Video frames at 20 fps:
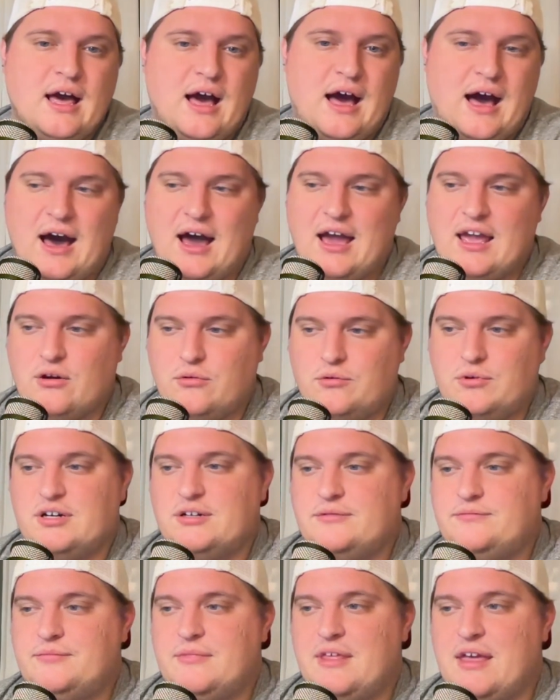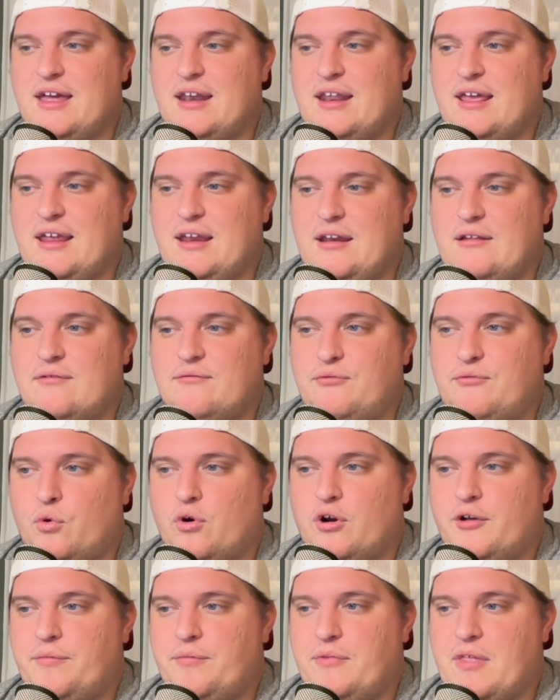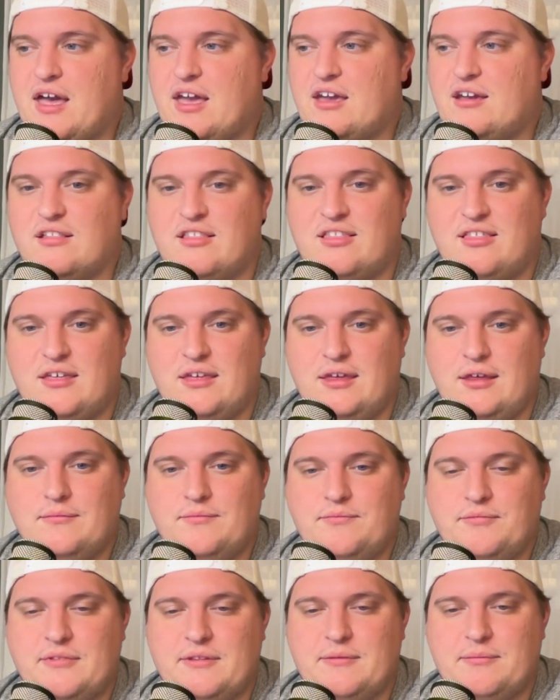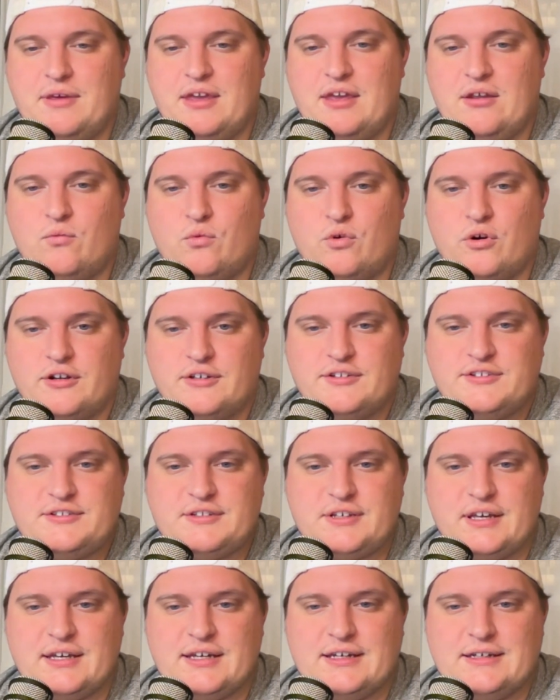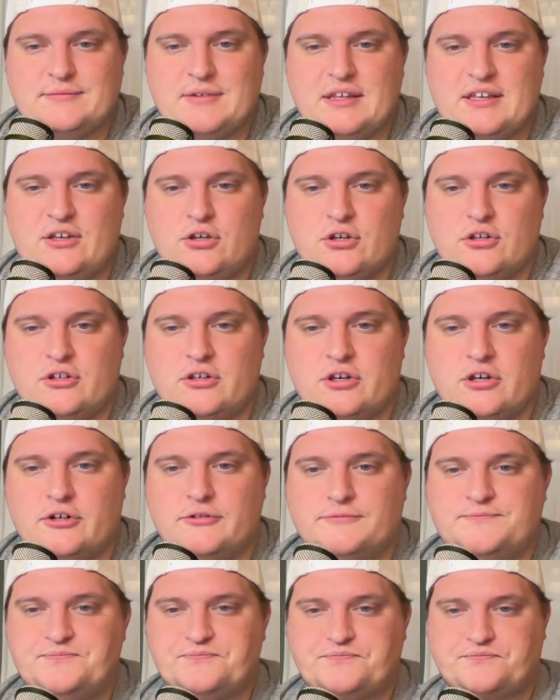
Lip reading: Iowa at 8-4, I could see being worse. They could go